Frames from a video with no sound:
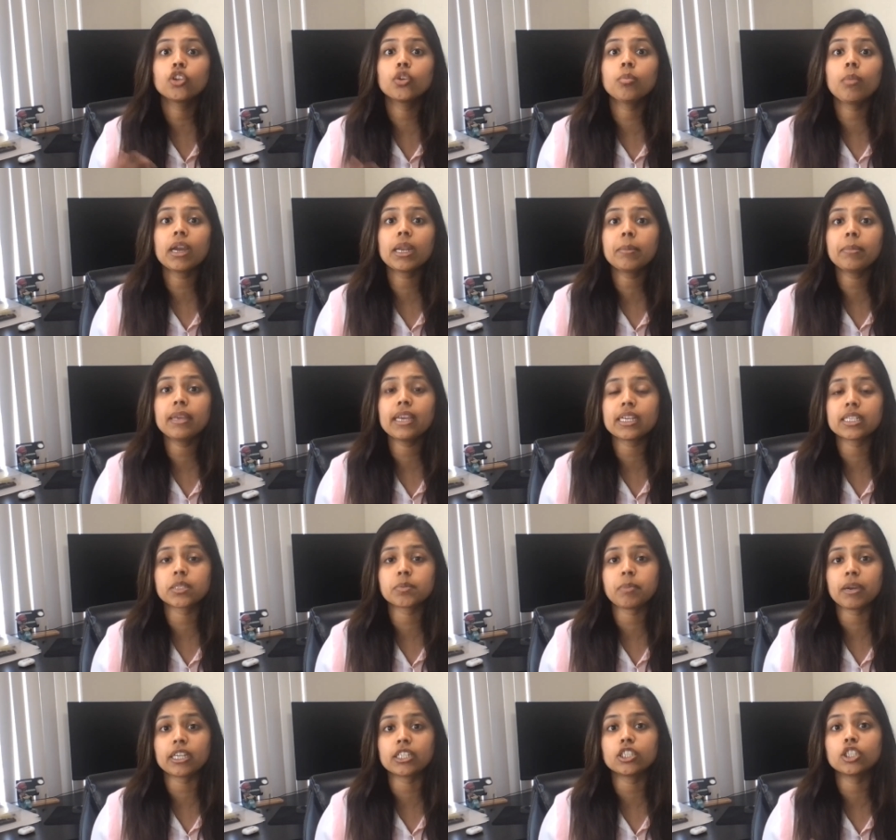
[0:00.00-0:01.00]
you might be
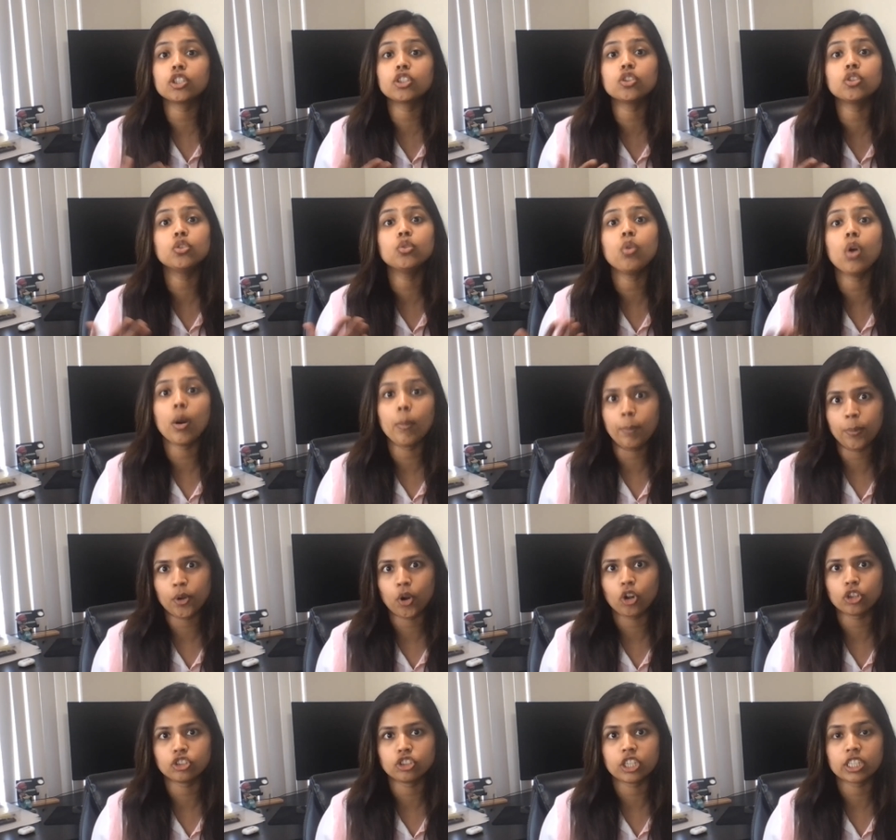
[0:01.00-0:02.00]
expected to do a
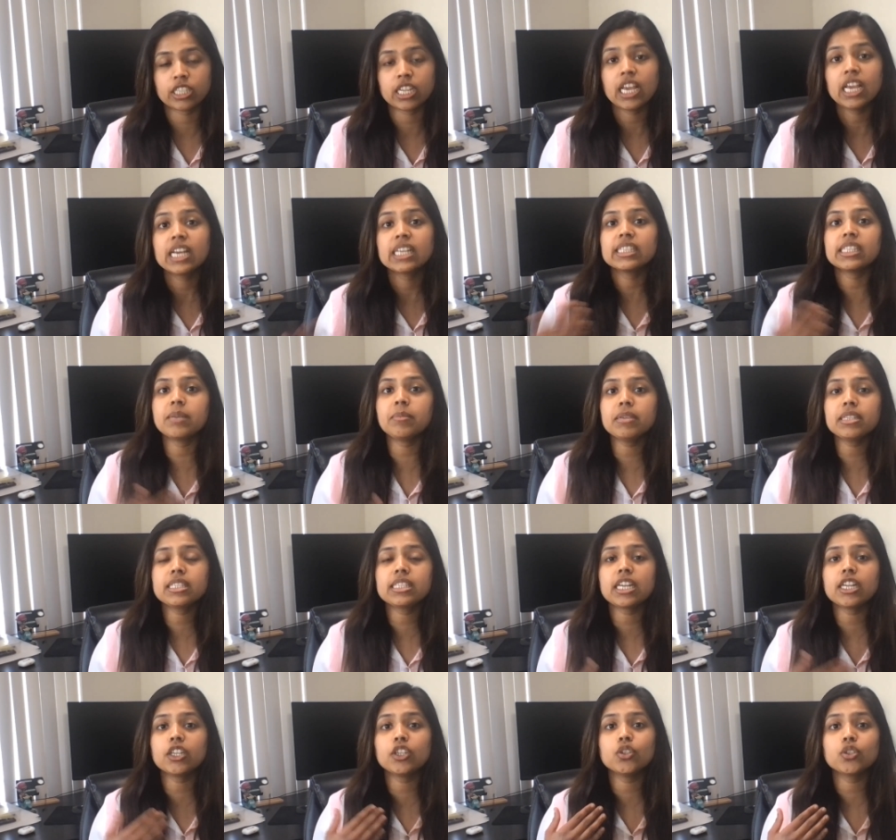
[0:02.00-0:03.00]
project. They may
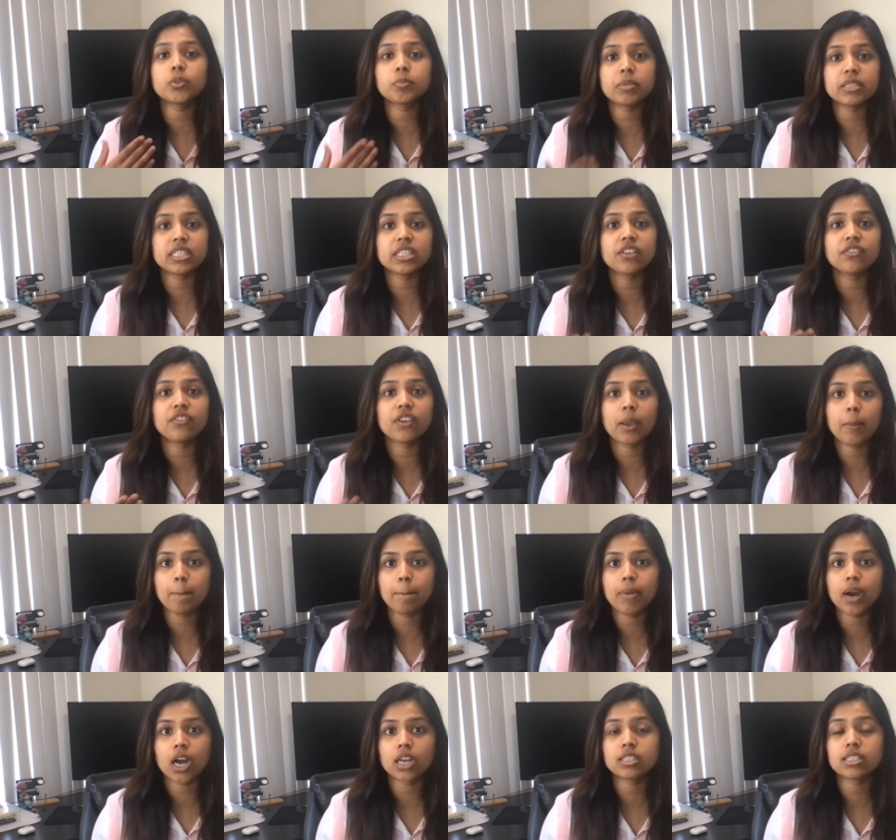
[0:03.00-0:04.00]
send you specific
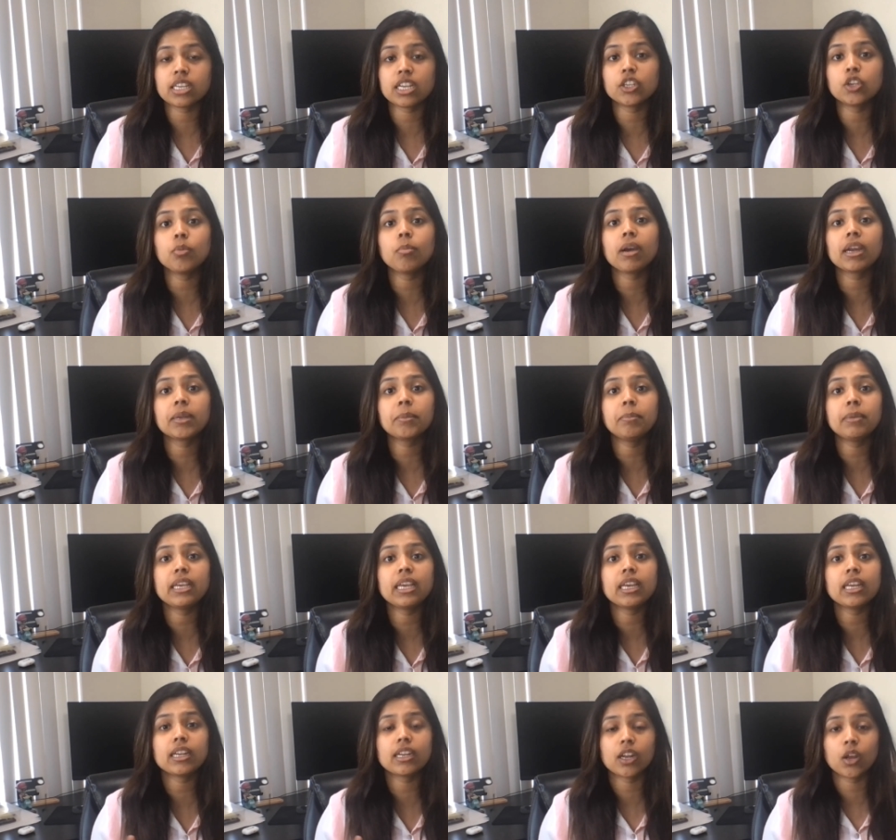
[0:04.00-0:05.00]
parts and you might
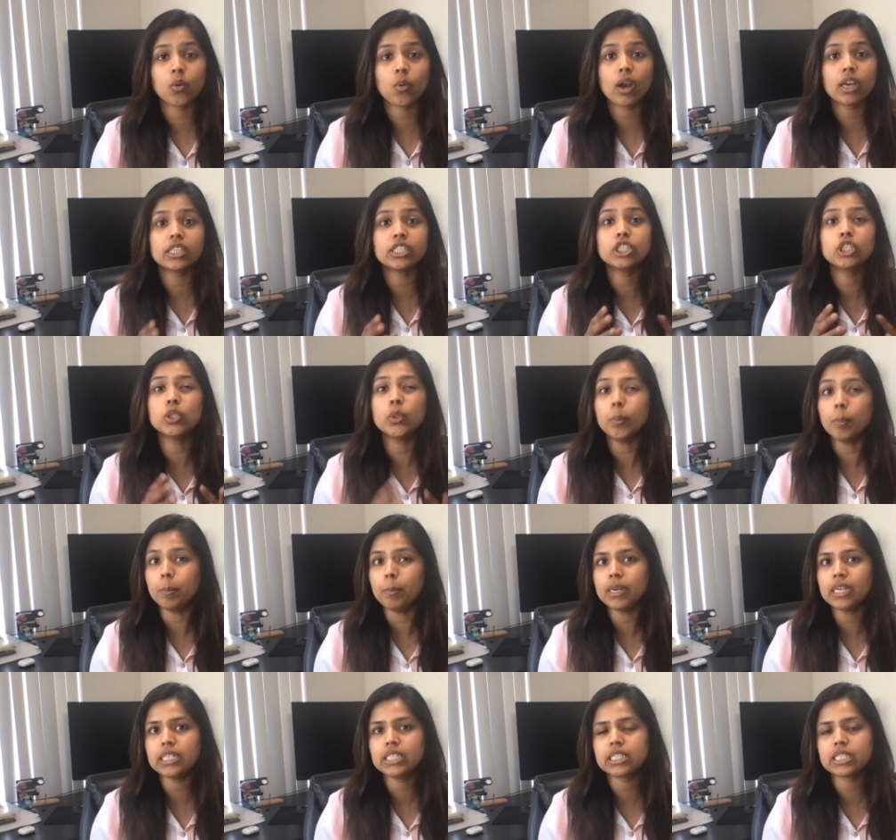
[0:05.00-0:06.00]
be required to
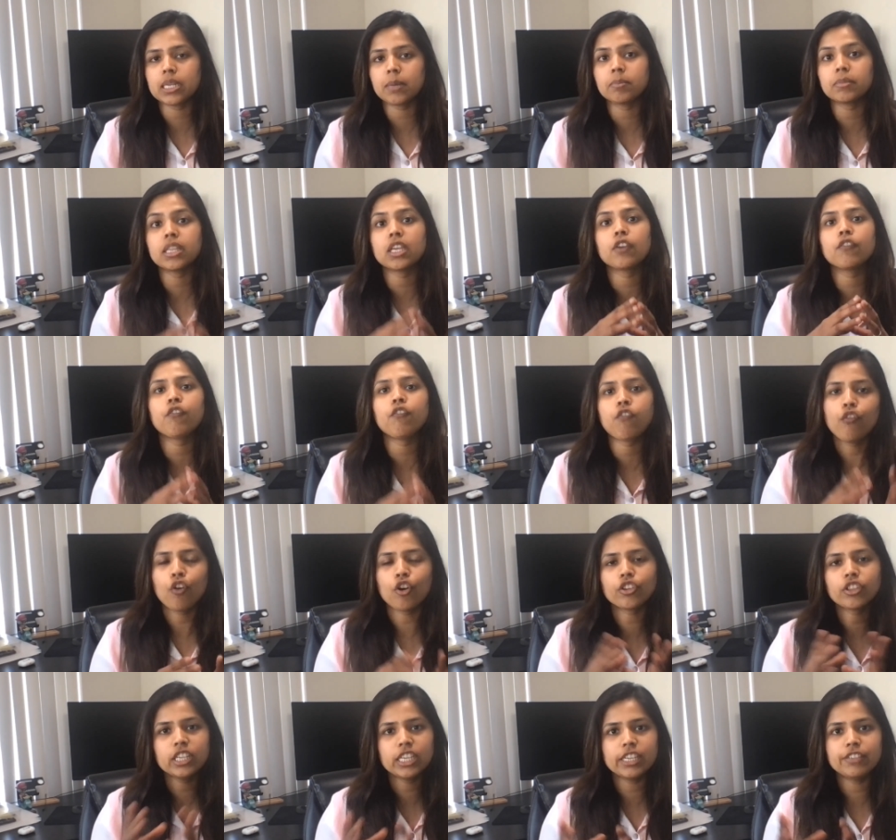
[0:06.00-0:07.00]
build something
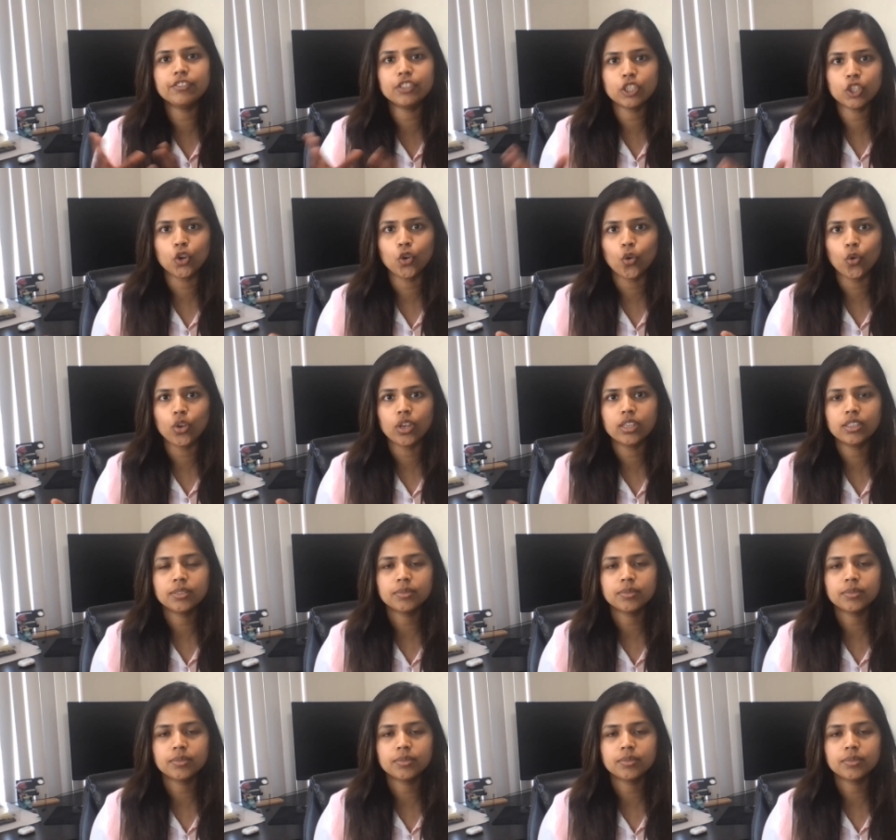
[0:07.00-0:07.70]
for the given goal.